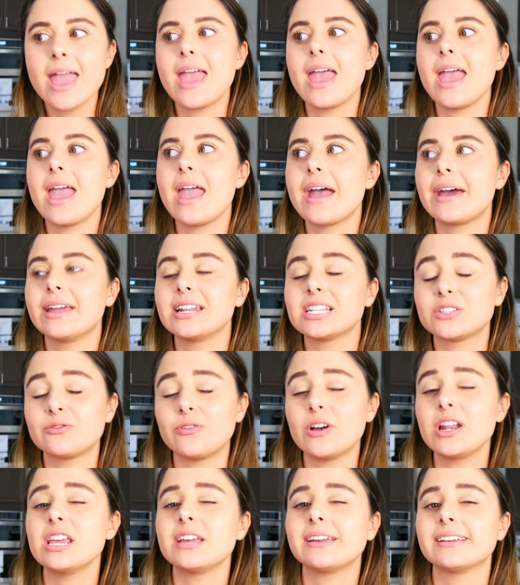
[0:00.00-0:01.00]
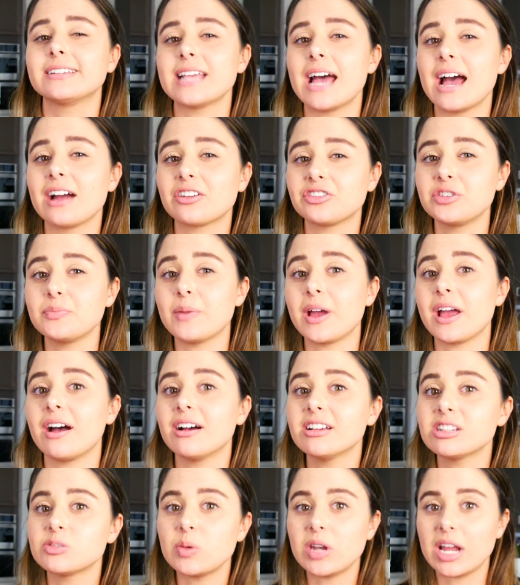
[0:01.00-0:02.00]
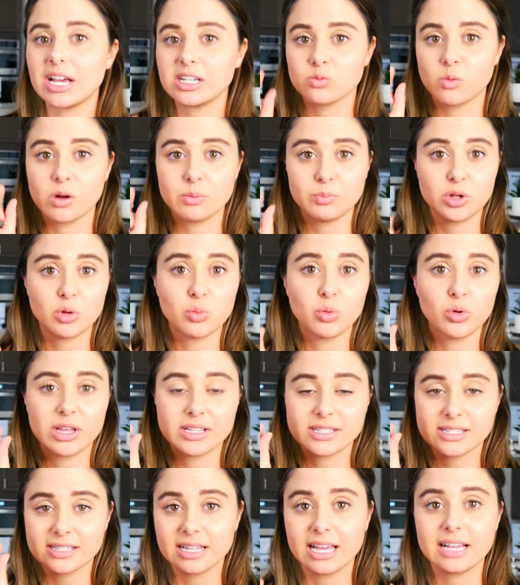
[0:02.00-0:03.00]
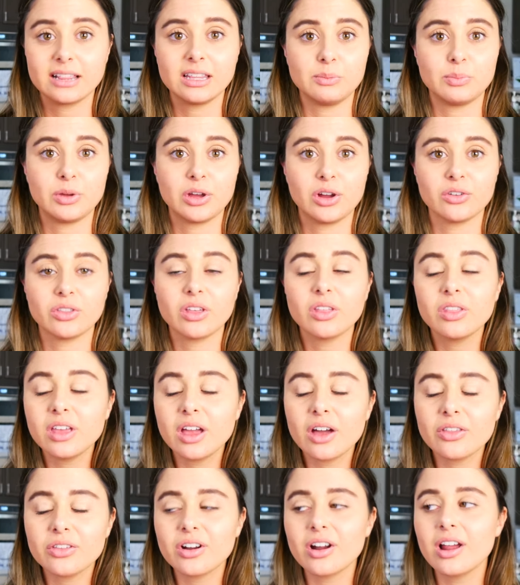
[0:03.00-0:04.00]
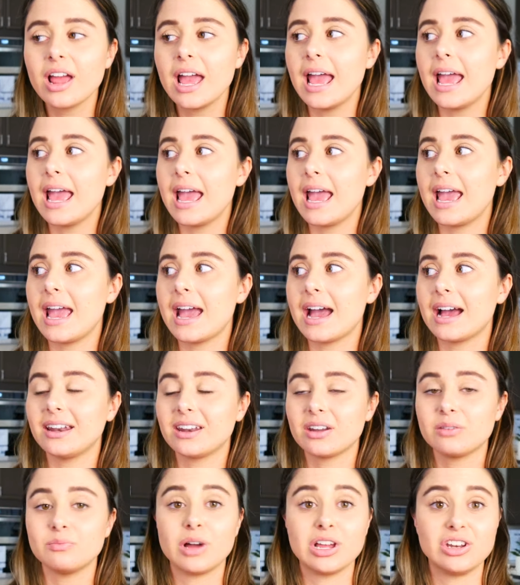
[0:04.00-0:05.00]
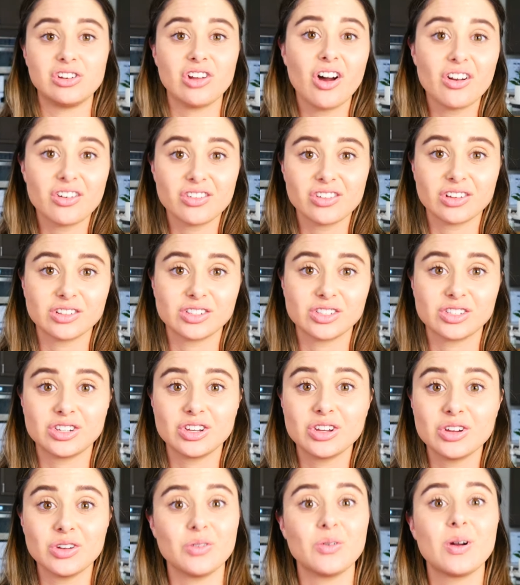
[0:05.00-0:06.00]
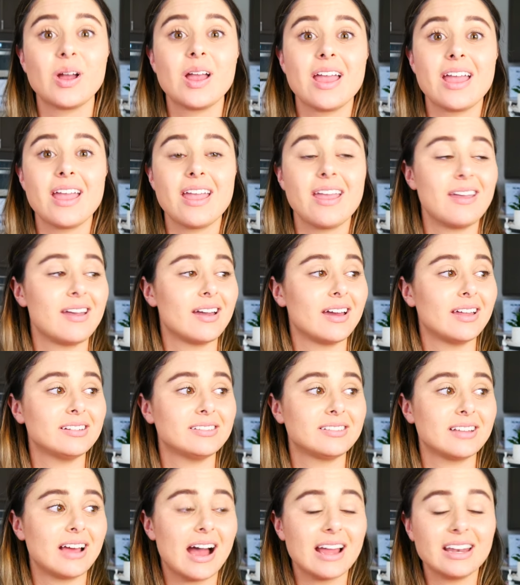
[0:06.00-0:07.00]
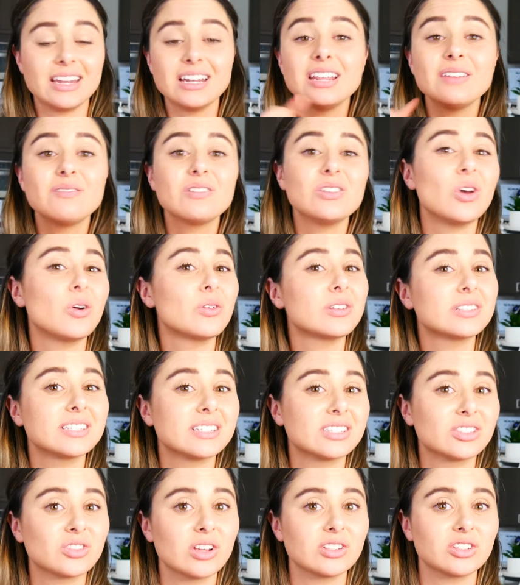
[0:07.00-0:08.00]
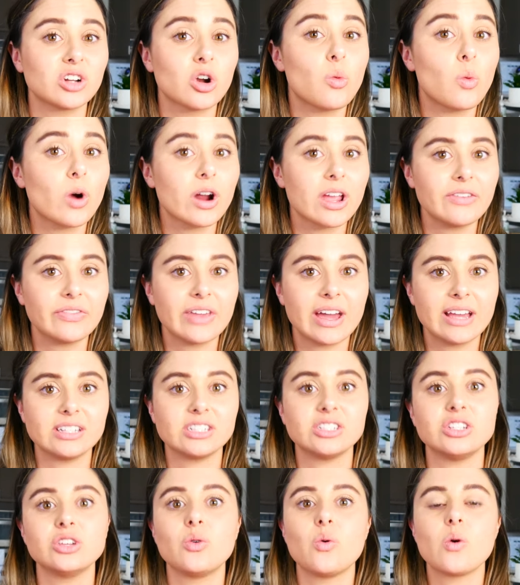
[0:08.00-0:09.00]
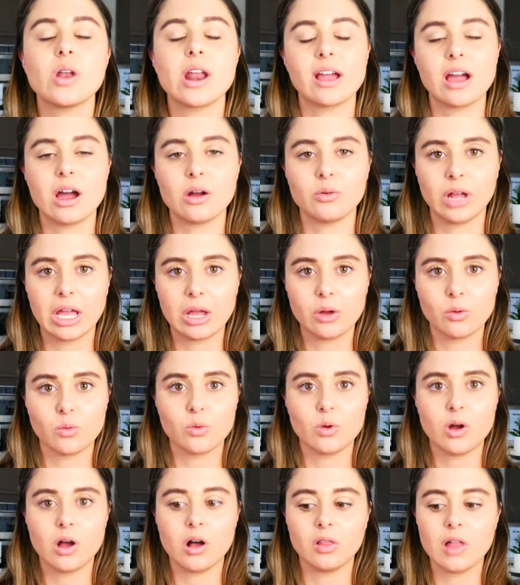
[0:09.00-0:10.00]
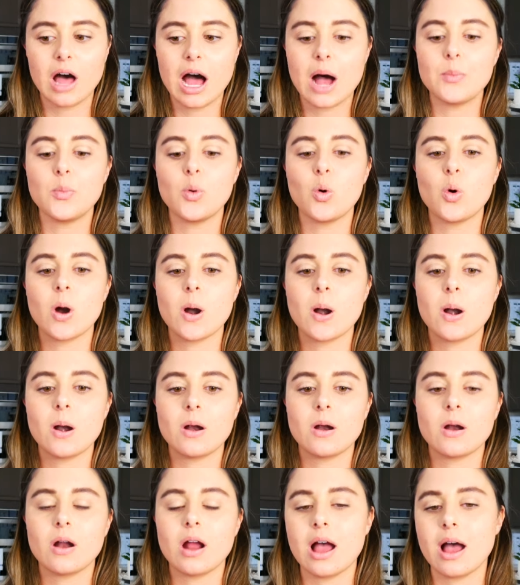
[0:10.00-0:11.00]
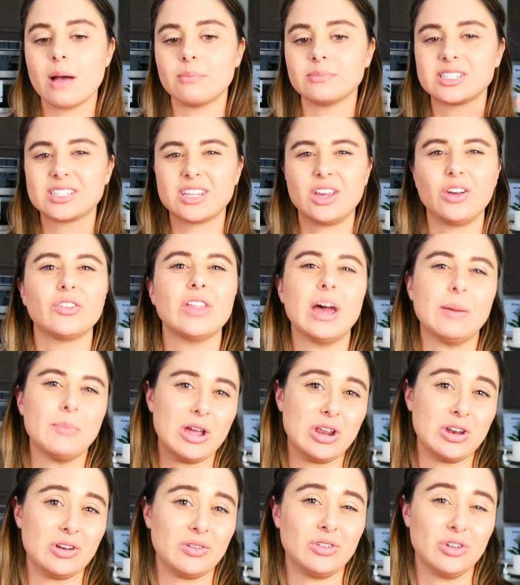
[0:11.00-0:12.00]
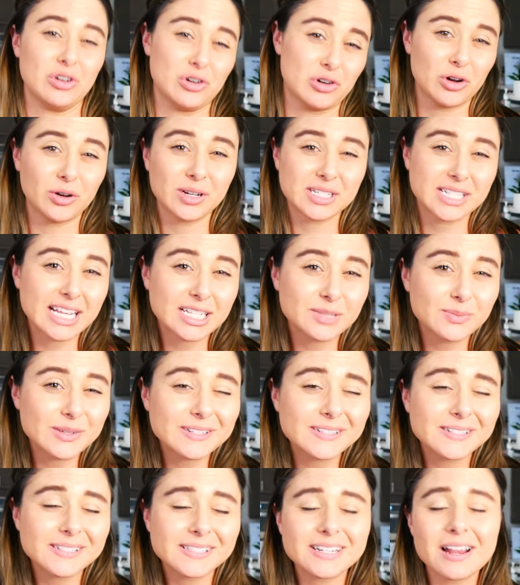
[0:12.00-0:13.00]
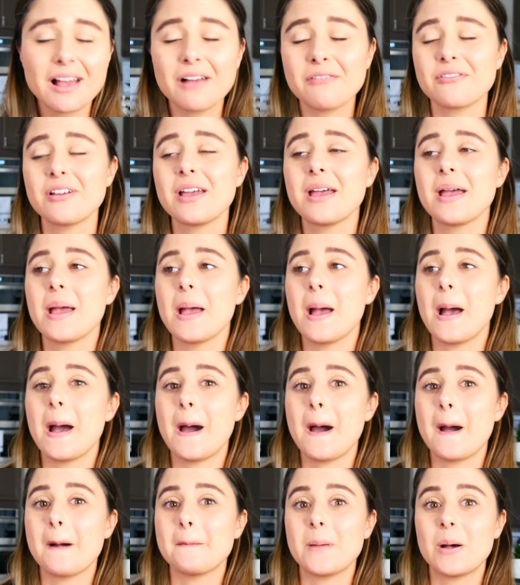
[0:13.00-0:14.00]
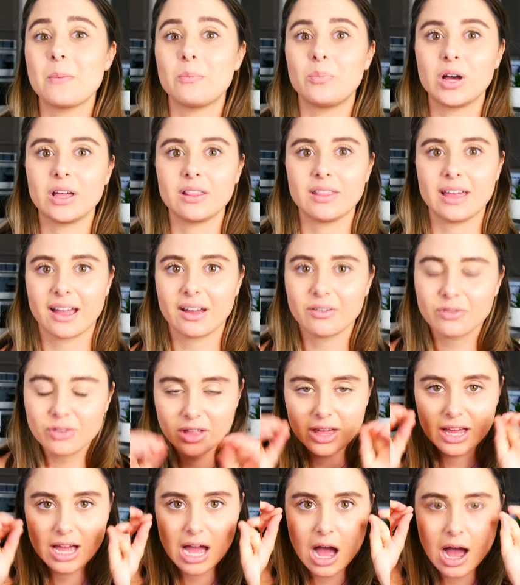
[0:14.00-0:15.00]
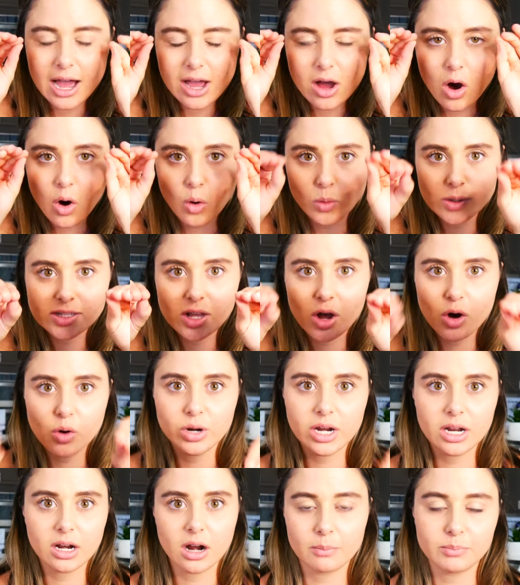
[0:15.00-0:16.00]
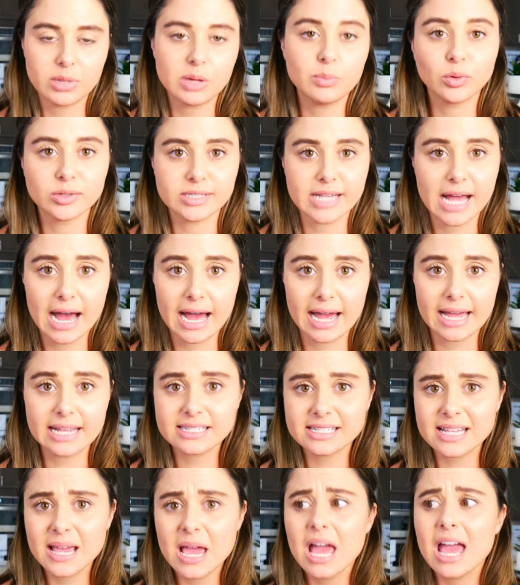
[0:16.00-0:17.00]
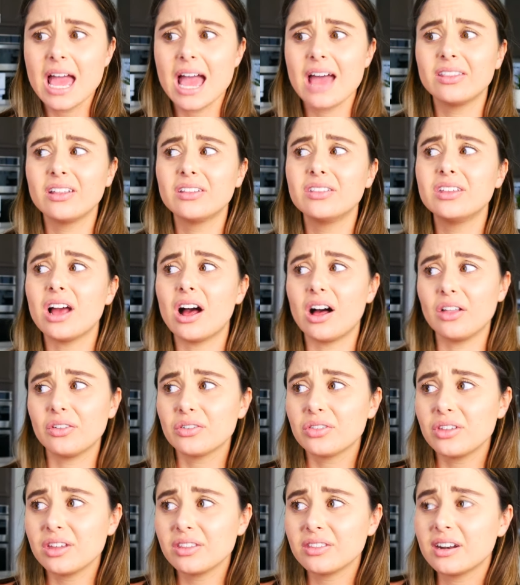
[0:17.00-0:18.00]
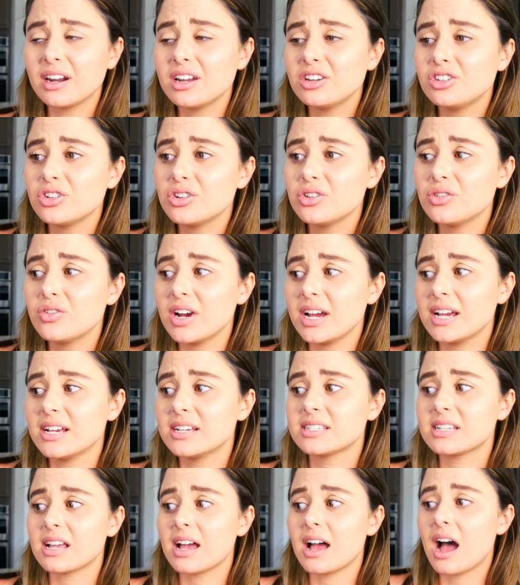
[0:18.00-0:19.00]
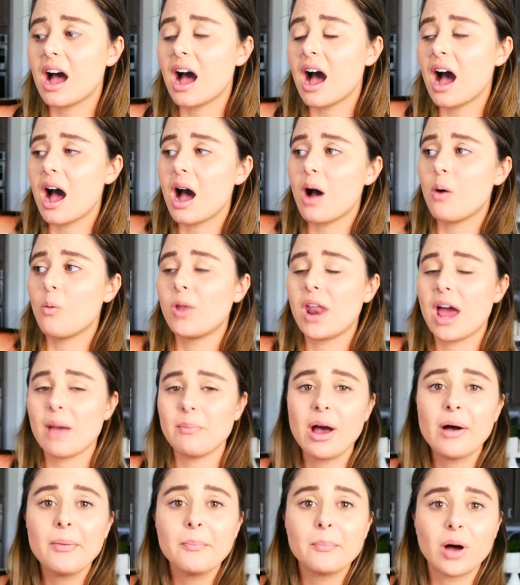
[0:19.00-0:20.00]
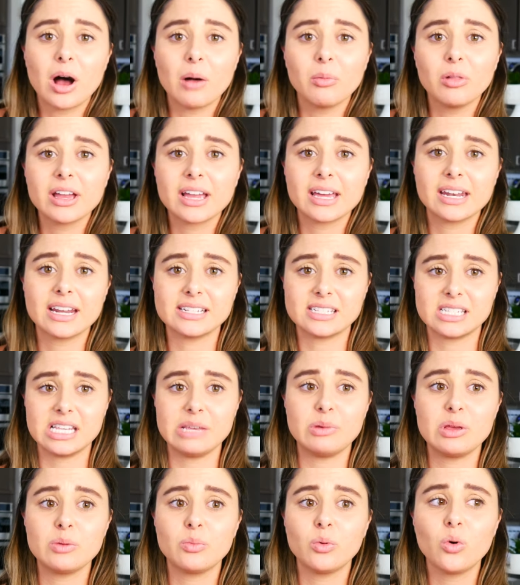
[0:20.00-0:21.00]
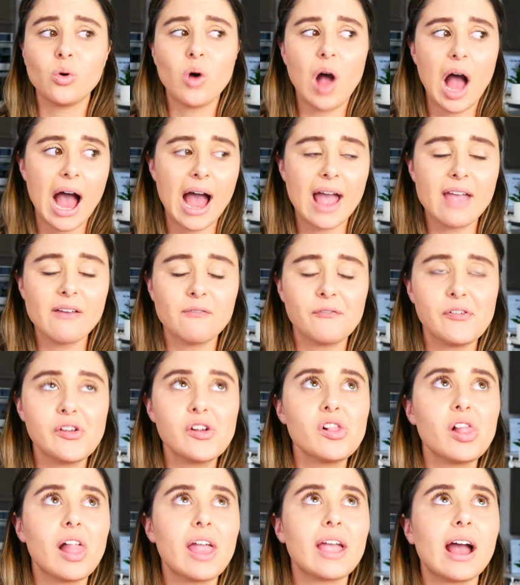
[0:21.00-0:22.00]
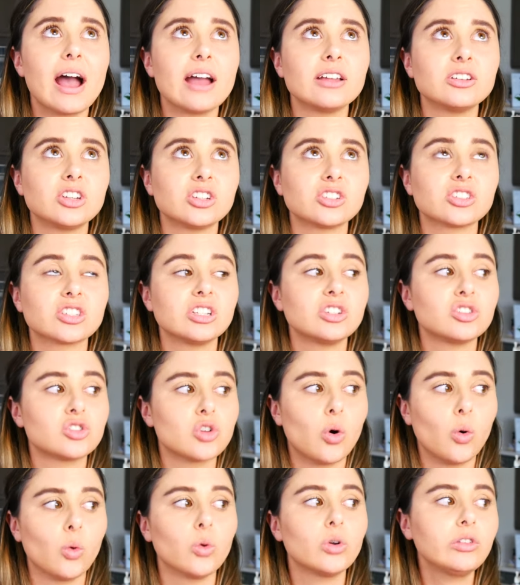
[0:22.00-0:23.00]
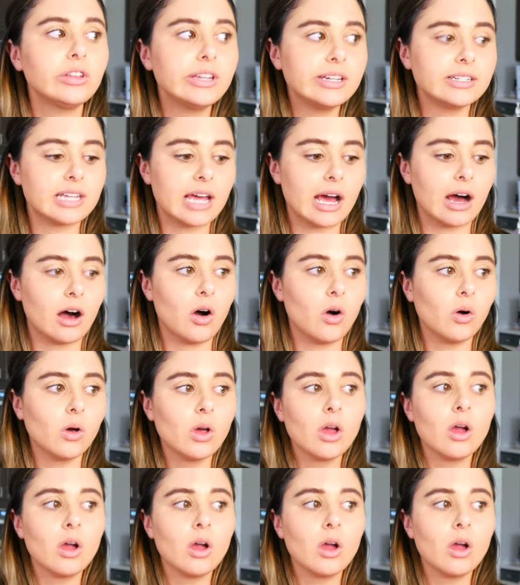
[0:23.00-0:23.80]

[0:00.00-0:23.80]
And it's funny because actually my husband has one pupil that's slightly bigger than the other, and my daughter does too. And I didn't even notice this till I started working the ICU when I got like a lot more um, skilled at my neuro assessments and stuff. Um, but like I feel like I always hone in on people's eyes. And then the other thing that I do is when I'm out in public and I see people, I feel like I just can totally tell